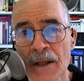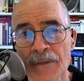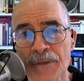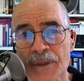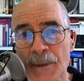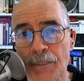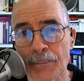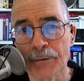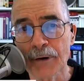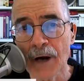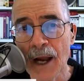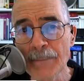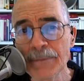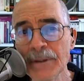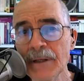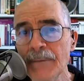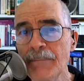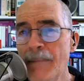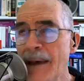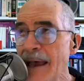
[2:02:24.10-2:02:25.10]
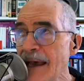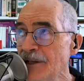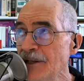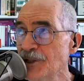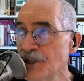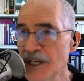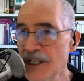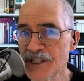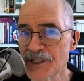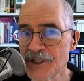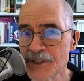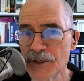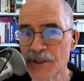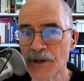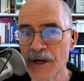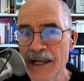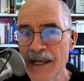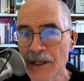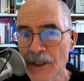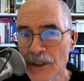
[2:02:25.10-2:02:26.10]
The problem
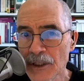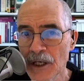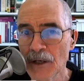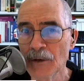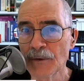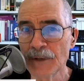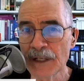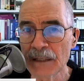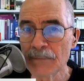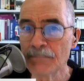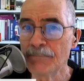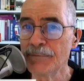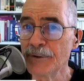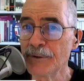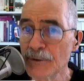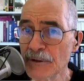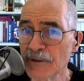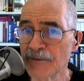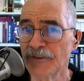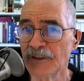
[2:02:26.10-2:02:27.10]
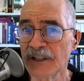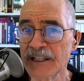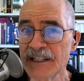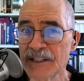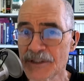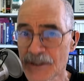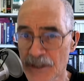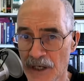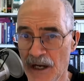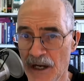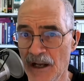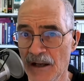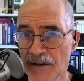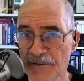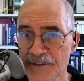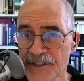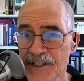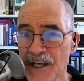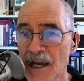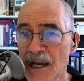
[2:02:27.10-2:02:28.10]
Manchester encoding beautifully
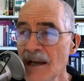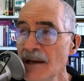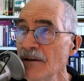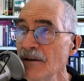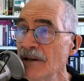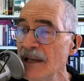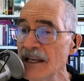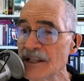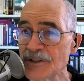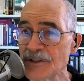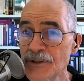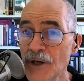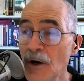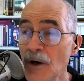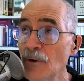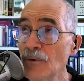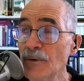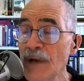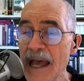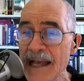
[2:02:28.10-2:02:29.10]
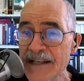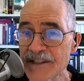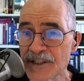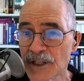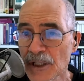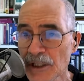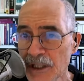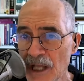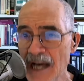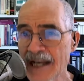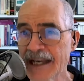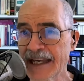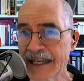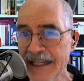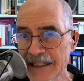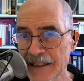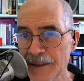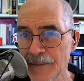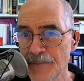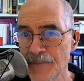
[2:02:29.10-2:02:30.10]
solves is known as
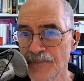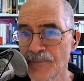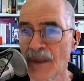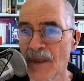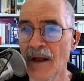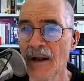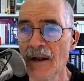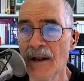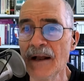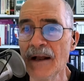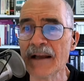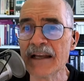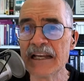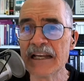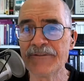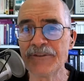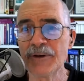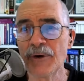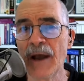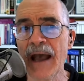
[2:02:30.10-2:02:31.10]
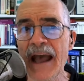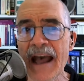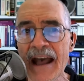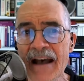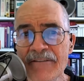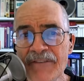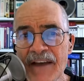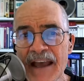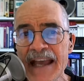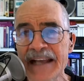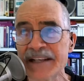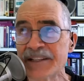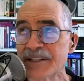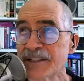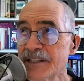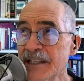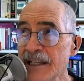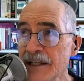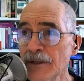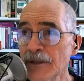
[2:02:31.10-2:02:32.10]
clocking. If you have a
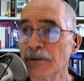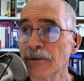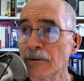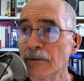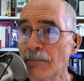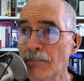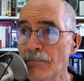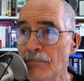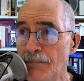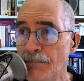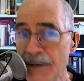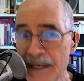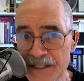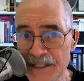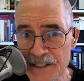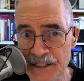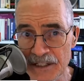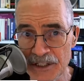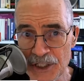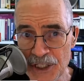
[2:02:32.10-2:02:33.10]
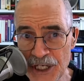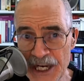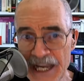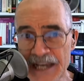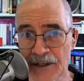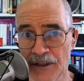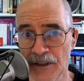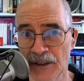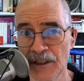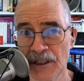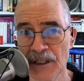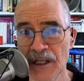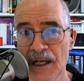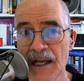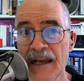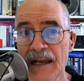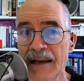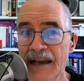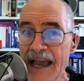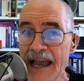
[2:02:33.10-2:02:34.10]
single bit channel,
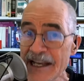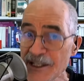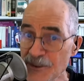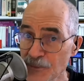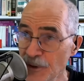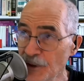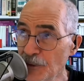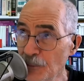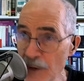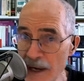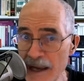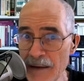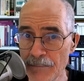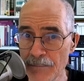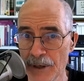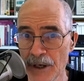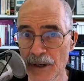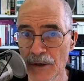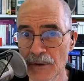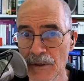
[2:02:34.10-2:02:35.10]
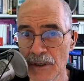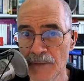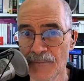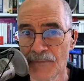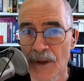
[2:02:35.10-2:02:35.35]
as with Rambo,